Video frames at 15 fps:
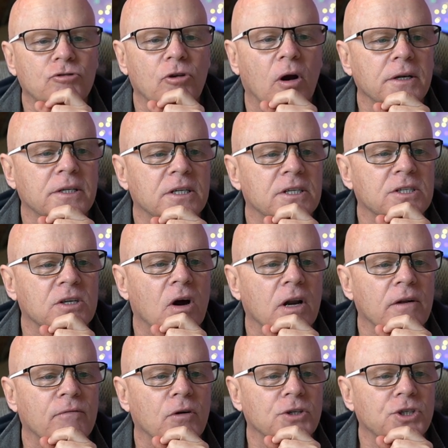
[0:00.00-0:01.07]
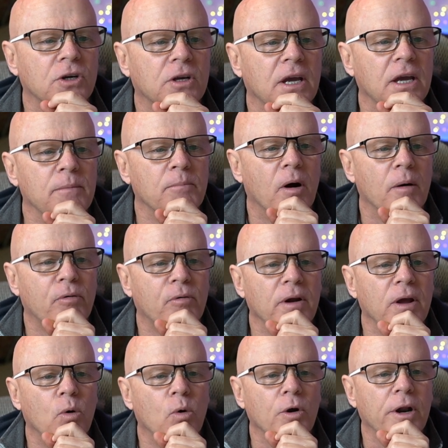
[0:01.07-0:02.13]
Trying to decide if I should keep my
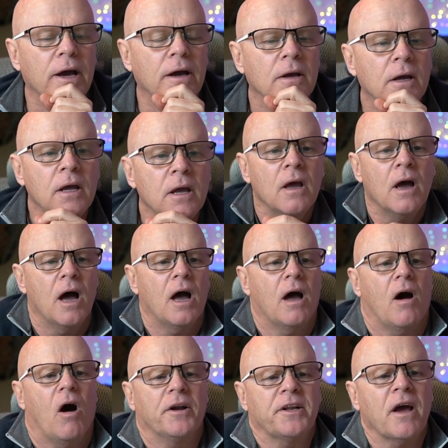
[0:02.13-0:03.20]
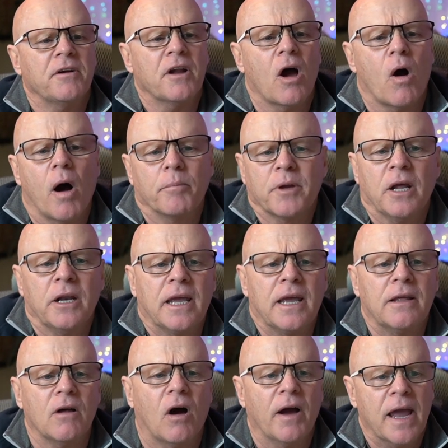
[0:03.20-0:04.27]
pre-order. Uh, I don't know. I'm going to
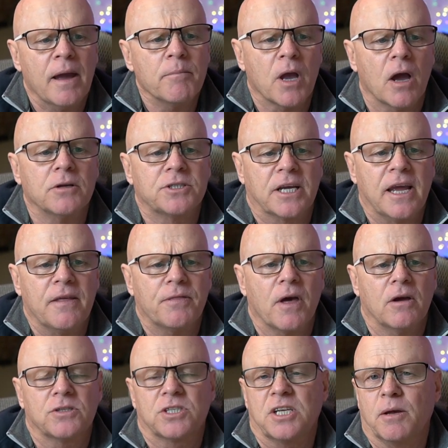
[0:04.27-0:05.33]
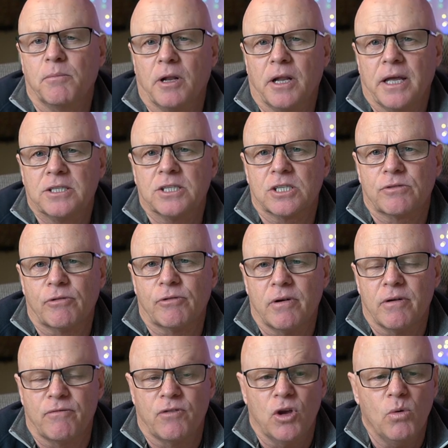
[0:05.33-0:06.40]
get, I am going to get those Sigma lenses for a
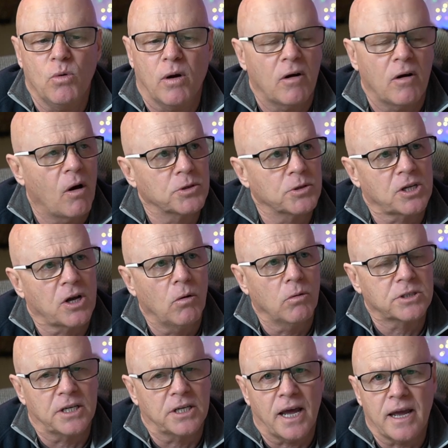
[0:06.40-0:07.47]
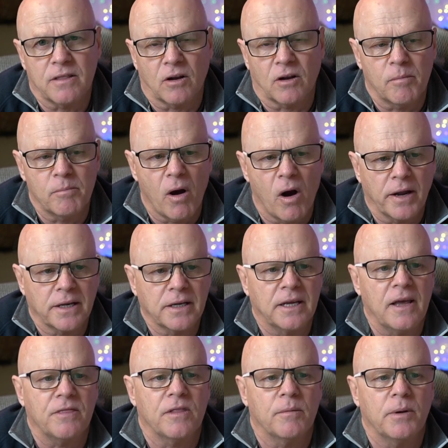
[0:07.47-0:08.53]
review. I, I was told today that I might
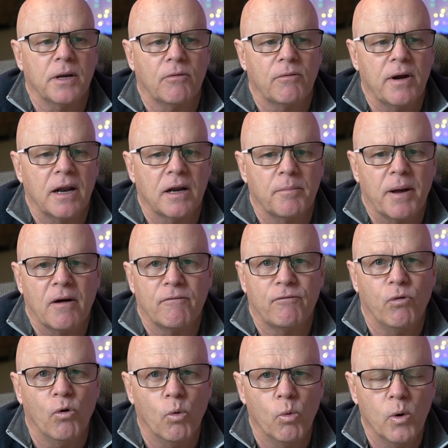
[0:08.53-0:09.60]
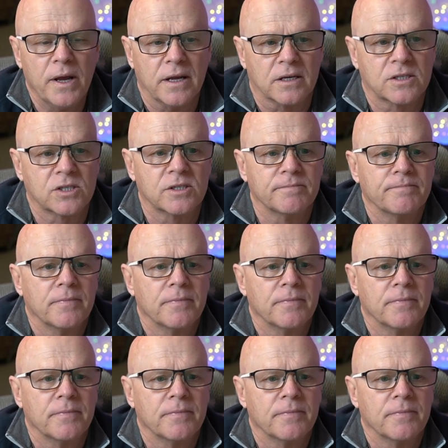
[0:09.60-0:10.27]
get them in around about four weeks.